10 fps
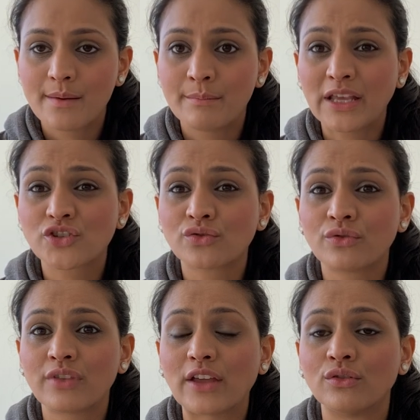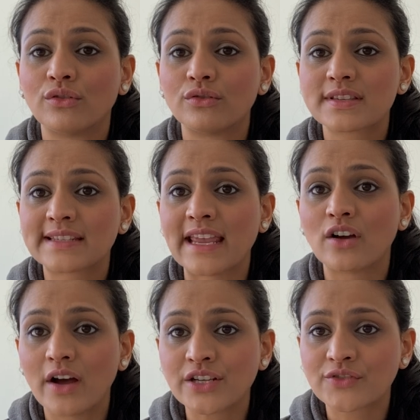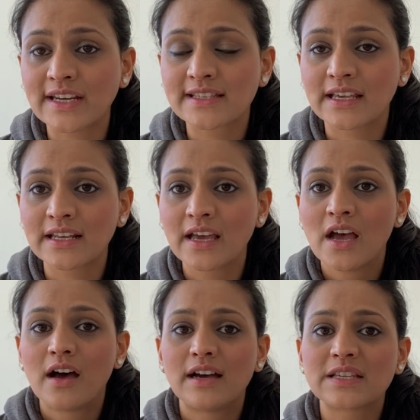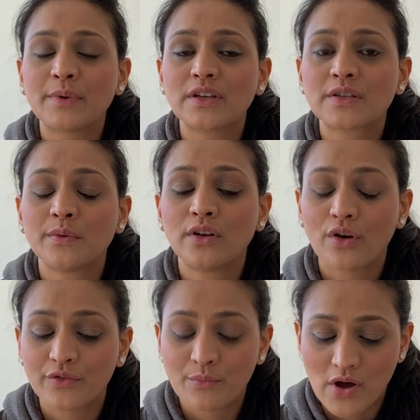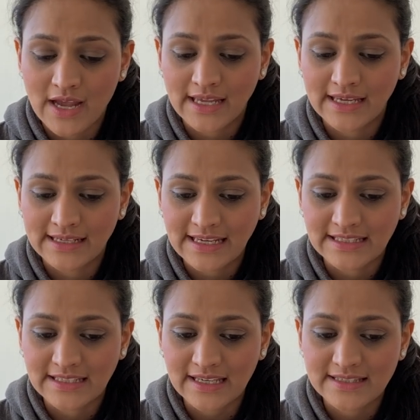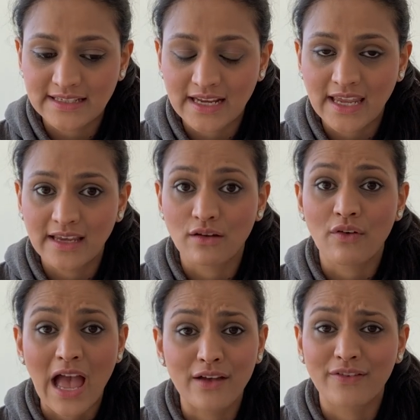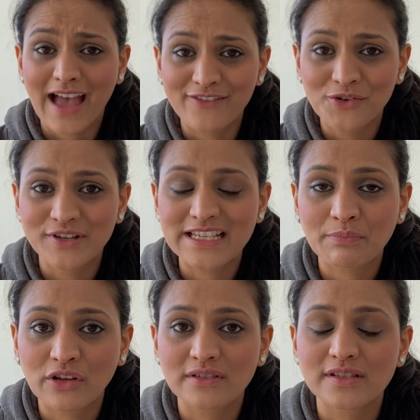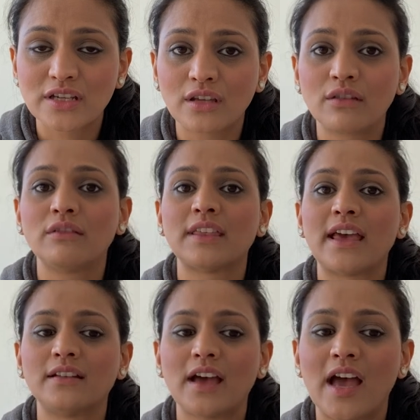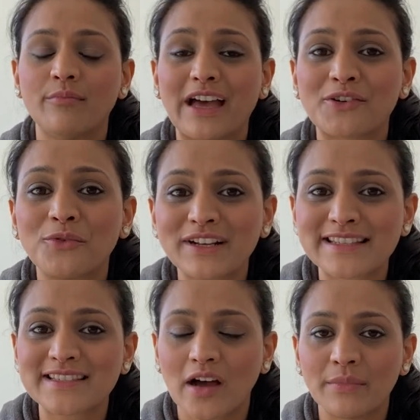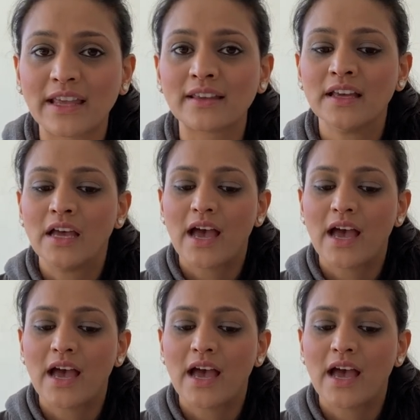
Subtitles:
Make sure that you're staying hydrated. I spoke to a lot of my ladies yesterday, and if I haven't already spoken to you, then that call is coming.